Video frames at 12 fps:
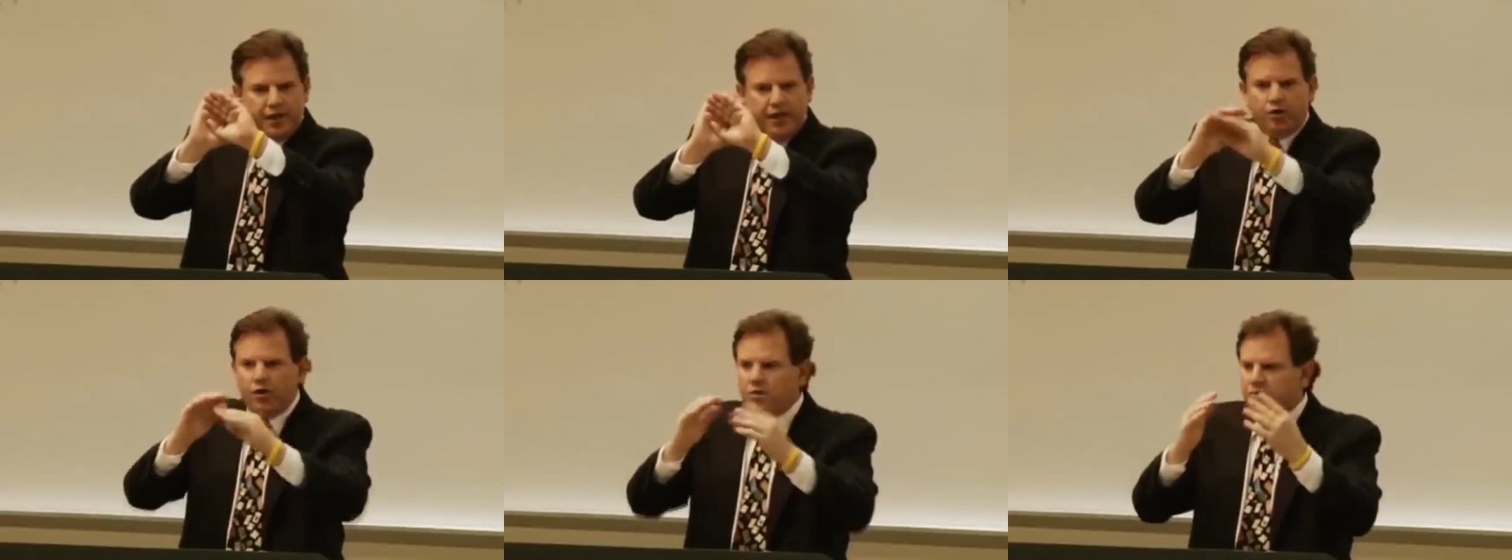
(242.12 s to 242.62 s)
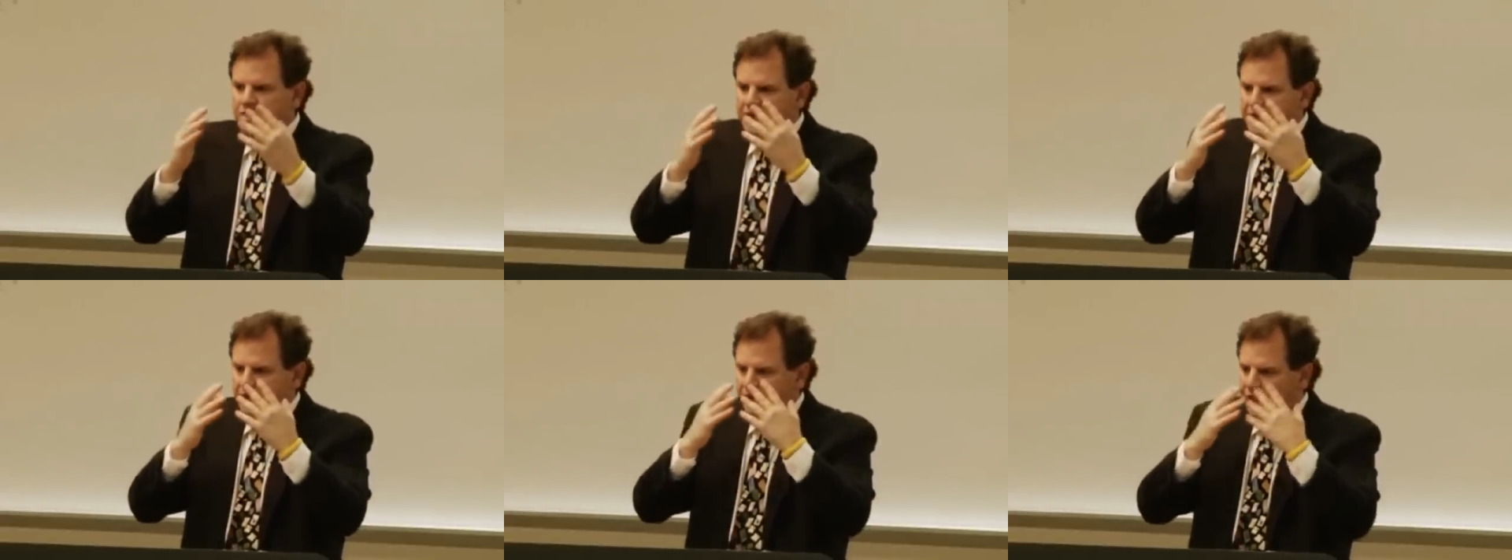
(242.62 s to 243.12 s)
in order to
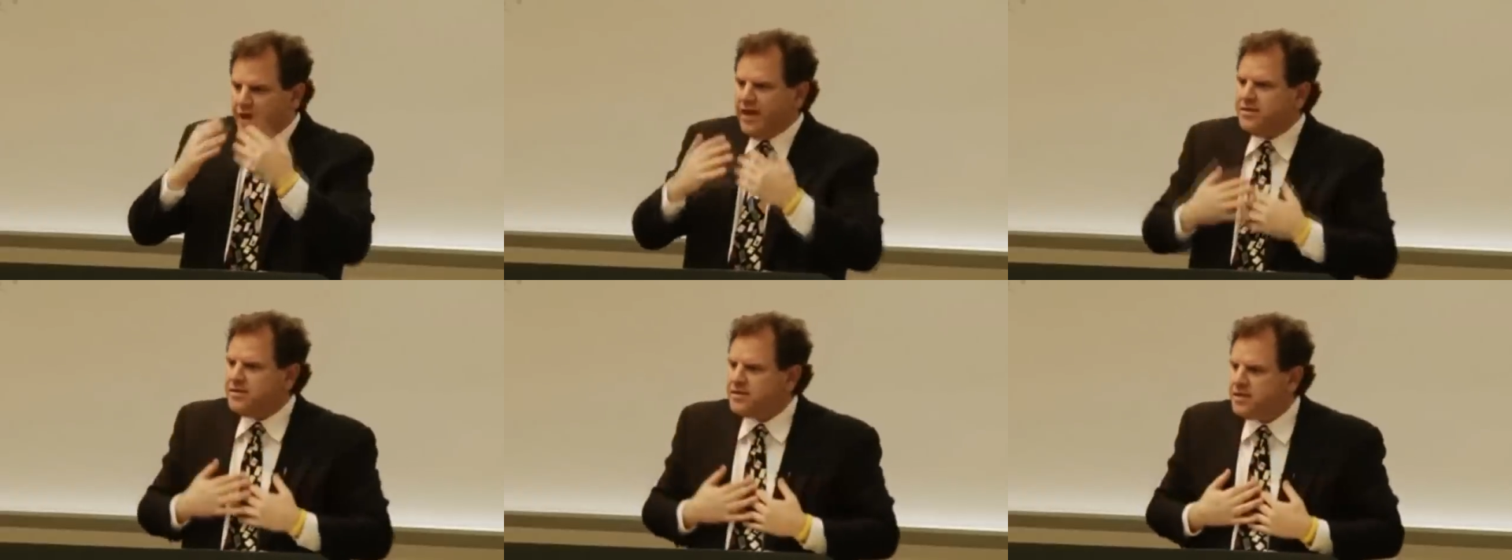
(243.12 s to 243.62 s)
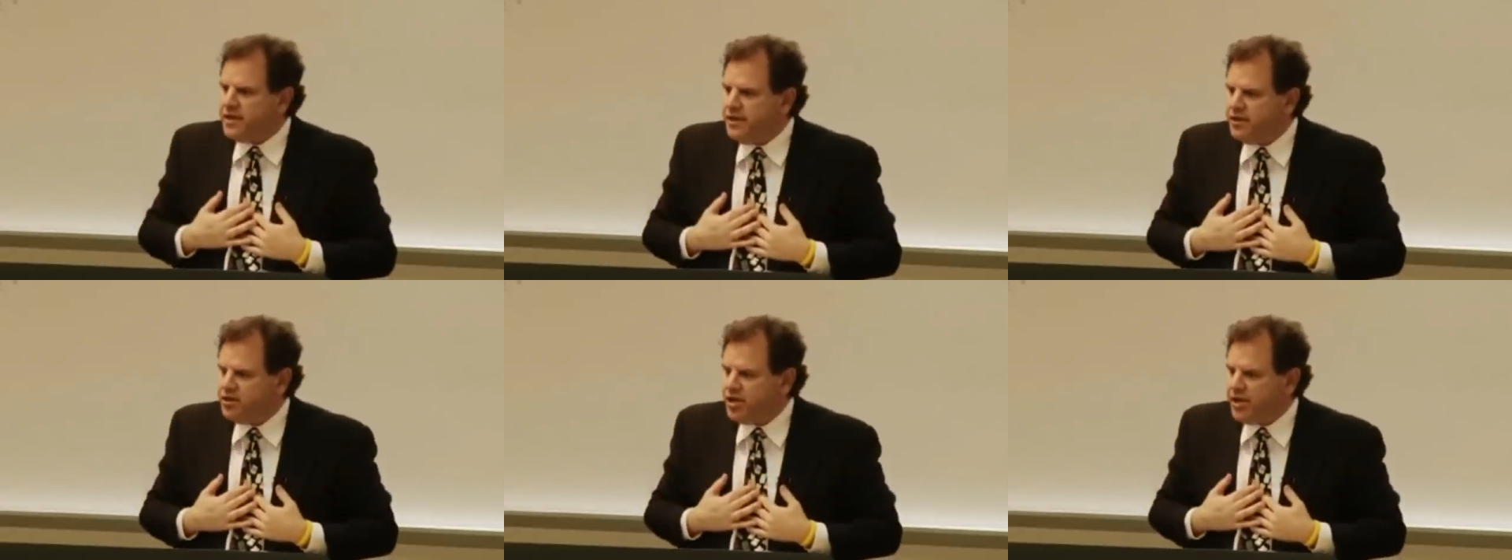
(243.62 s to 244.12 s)
protect the face
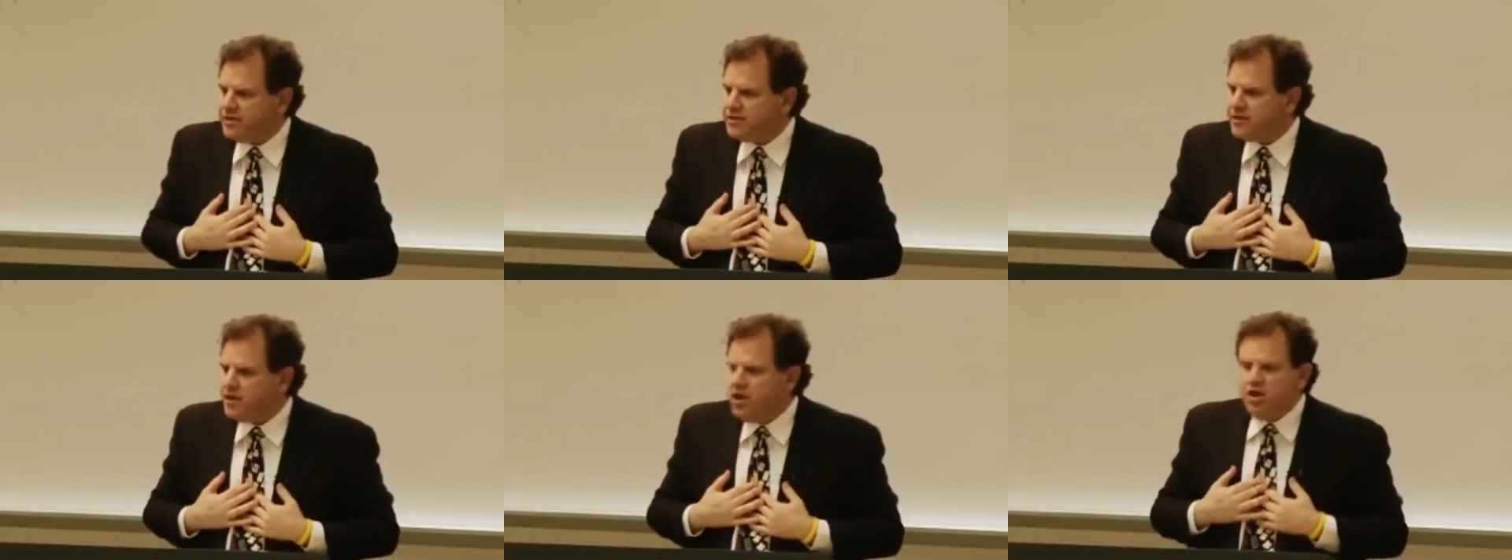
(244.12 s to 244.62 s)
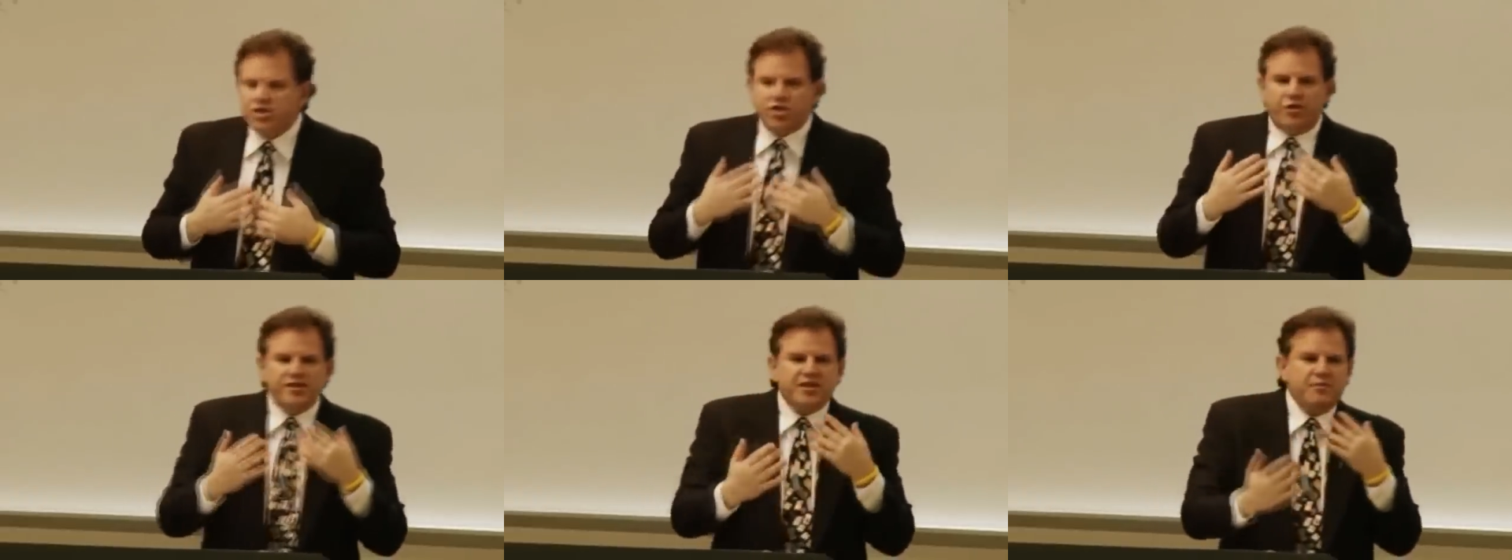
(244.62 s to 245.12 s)
and the chest.
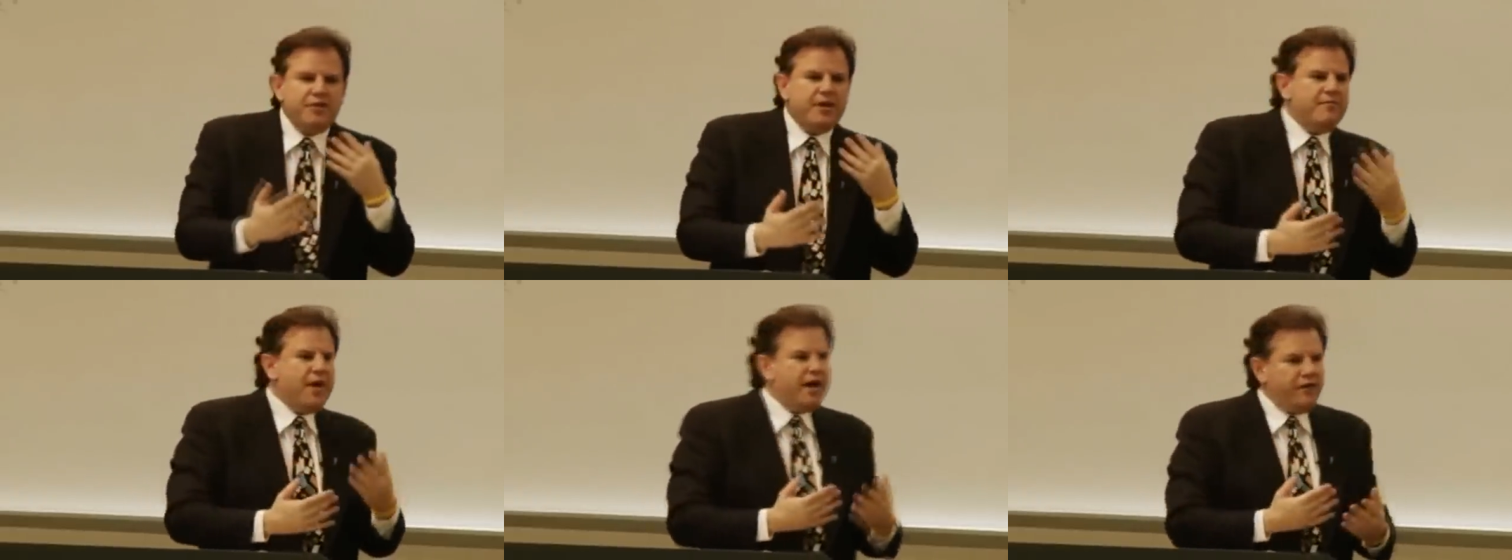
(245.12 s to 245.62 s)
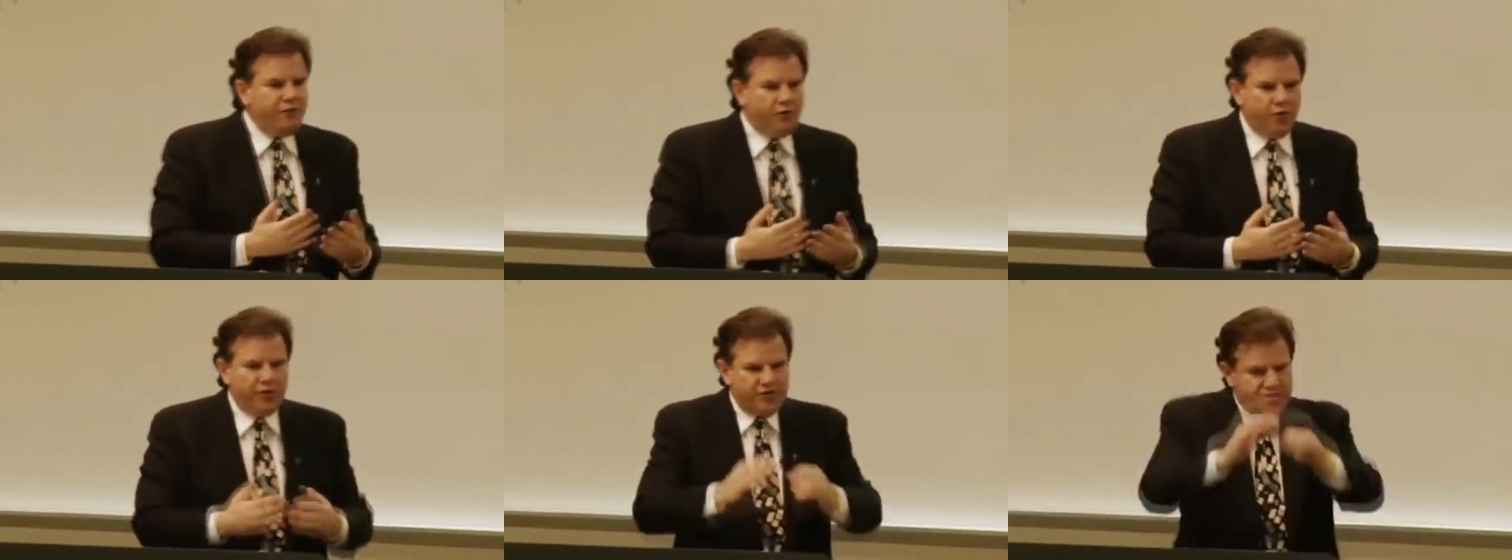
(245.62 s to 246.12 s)
So this can be a
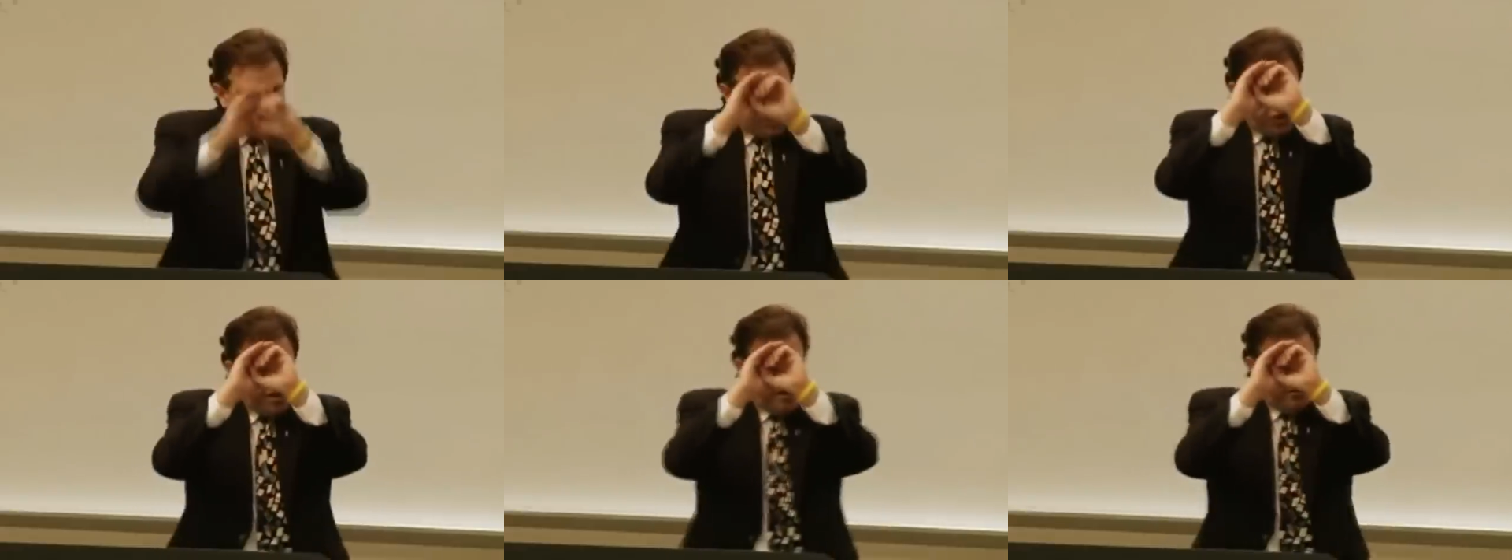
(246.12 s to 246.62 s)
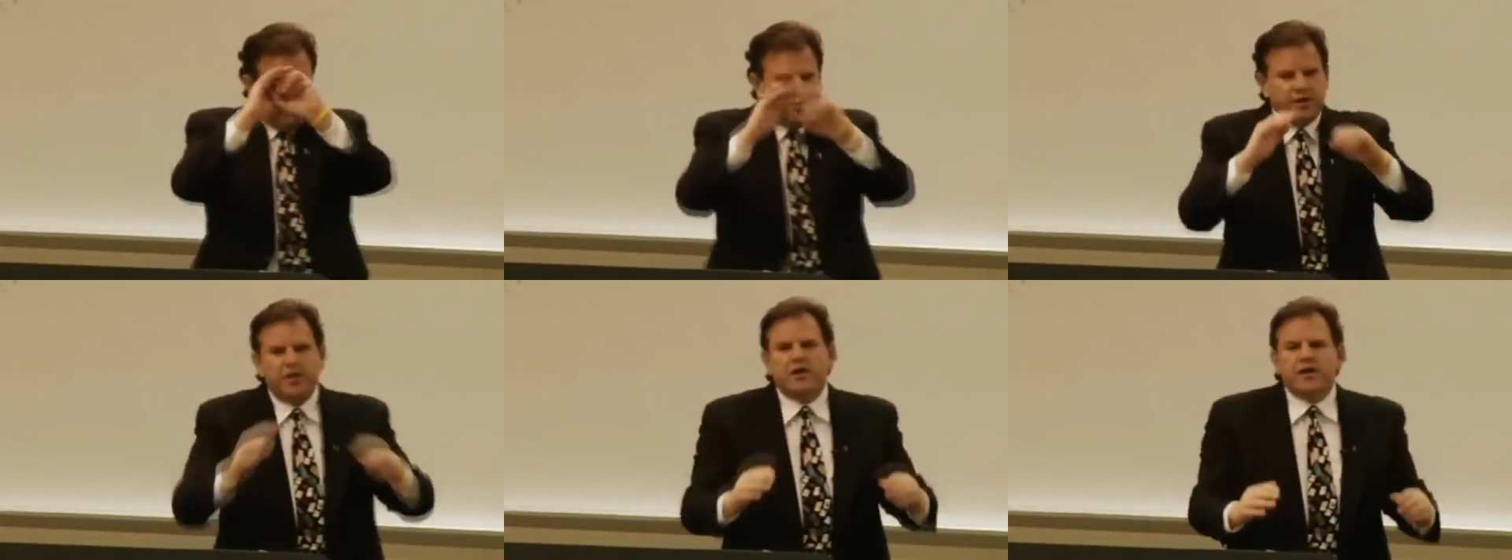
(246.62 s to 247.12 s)
metaphor. This is the shield.
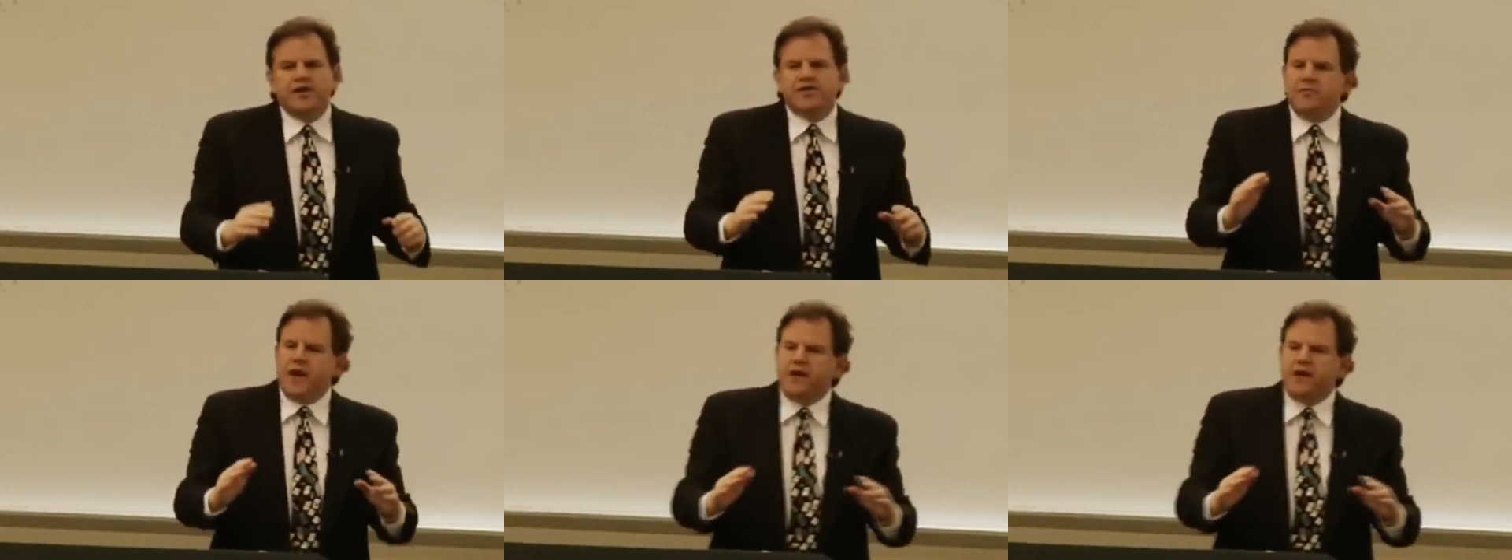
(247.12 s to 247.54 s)
It's a